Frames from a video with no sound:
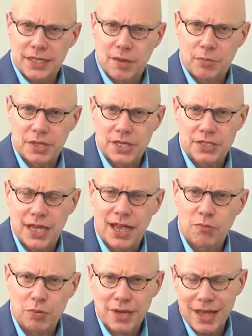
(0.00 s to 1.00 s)
companies
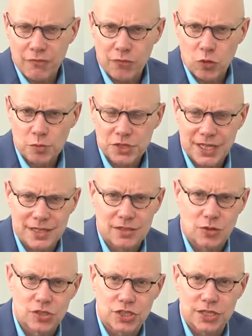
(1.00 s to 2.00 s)
have platform
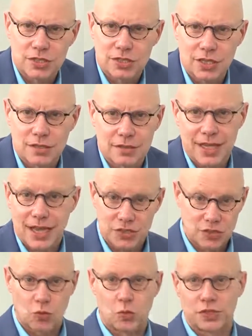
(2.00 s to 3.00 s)
technologies and theirs
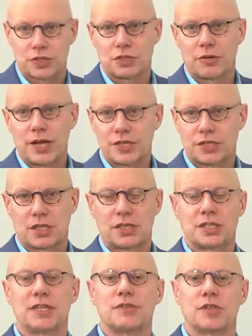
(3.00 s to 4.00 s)
is always the greatest,
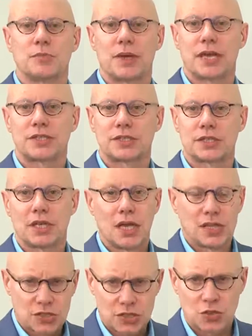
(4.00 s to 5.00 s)
going to deliver the best.
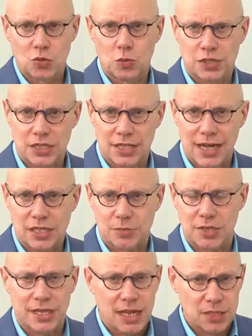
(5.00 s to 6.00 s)
Doesn't always turn out to
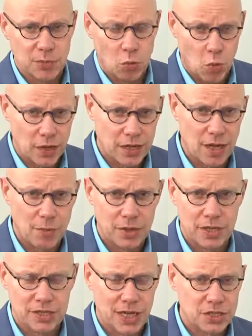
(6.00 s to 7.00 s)
be the case, but one
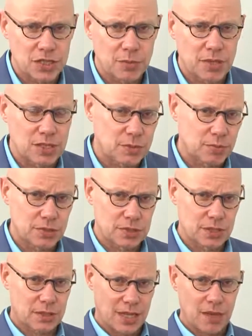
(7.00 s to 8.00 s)
company that's actually been
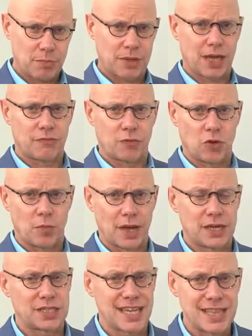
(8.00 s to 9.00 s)
exploiting their platform
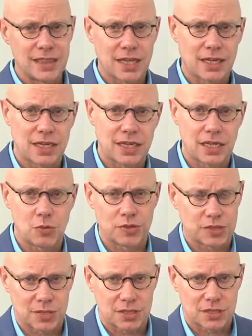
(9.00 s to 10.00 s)
and is in the clinic
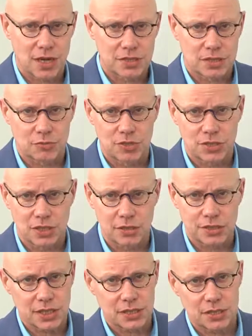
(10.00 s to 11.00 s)
with some exciting
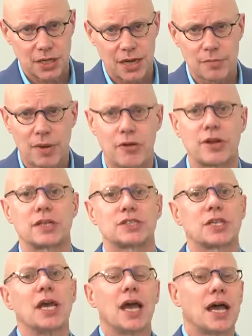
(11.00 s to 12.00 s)
results is
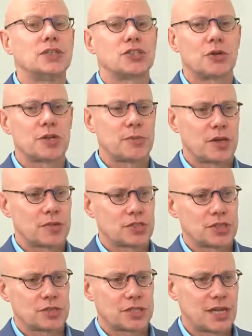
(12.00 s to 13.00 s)
Dimerix. And joining me on the
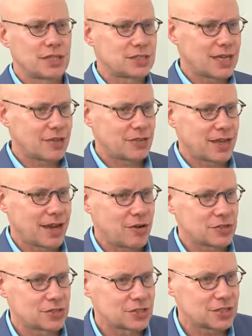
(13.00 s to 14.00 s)
show today is Kathy
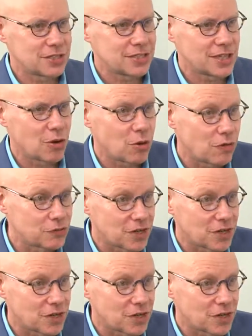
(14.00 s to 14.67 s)
Harrison, CEO of